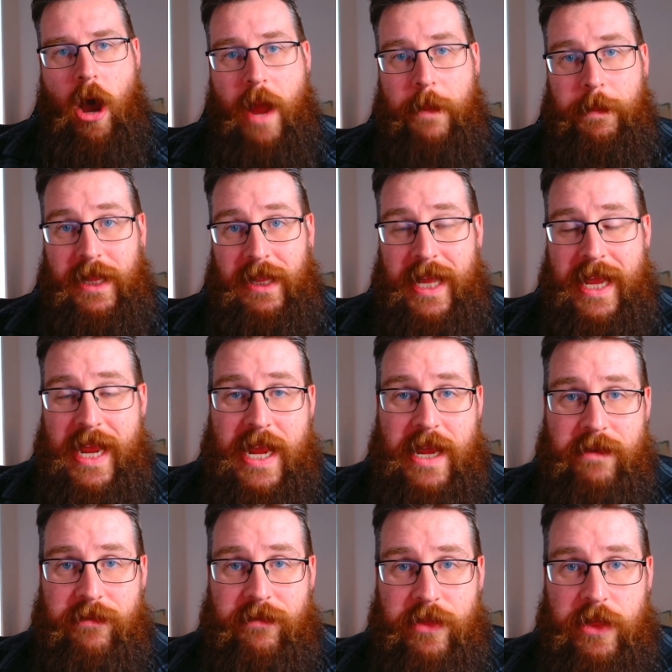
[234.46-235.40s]
I
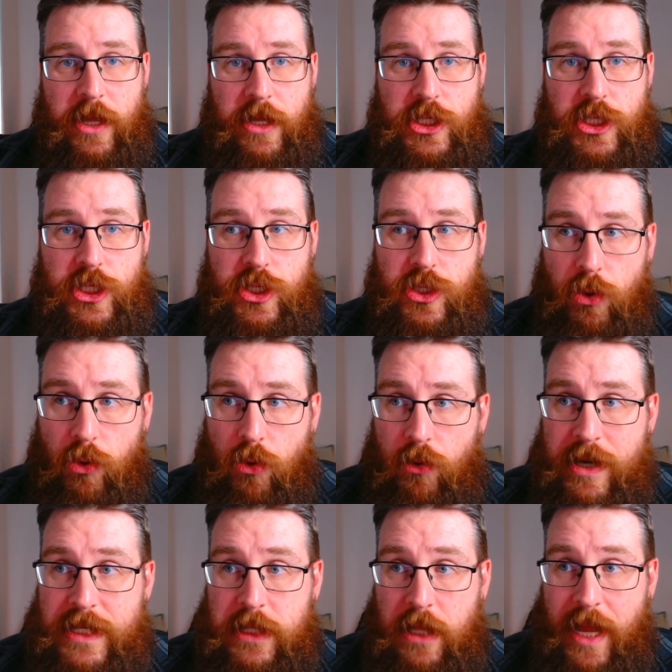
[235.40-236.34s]
believe that
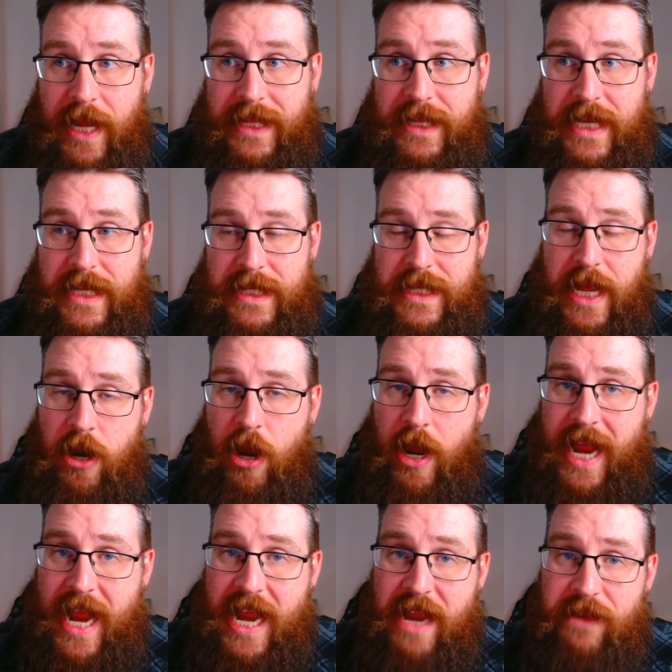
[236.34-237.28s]
stories like this, and
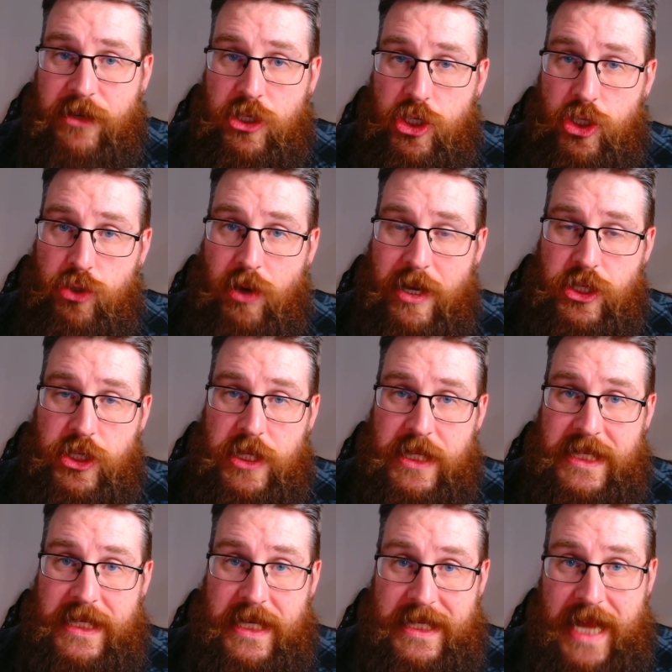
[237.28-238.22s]
I even stretch
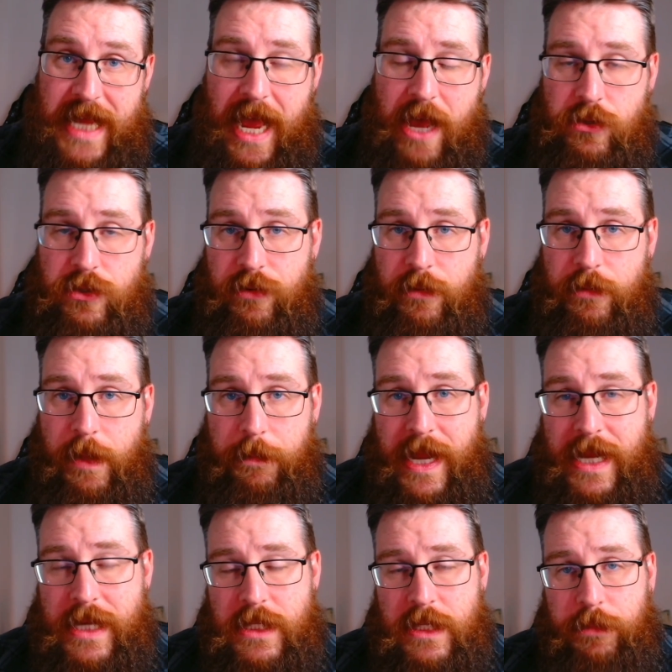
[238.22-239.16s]
this to Tales from the
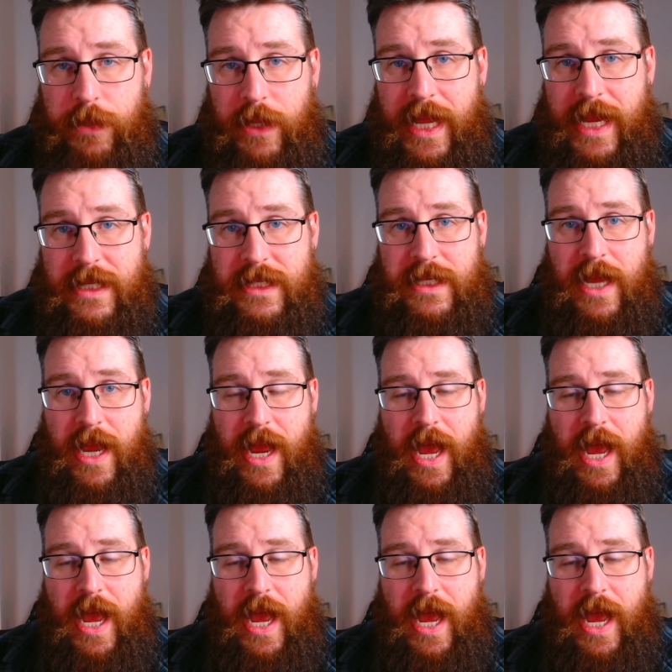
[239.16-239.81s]
Pizzaplex,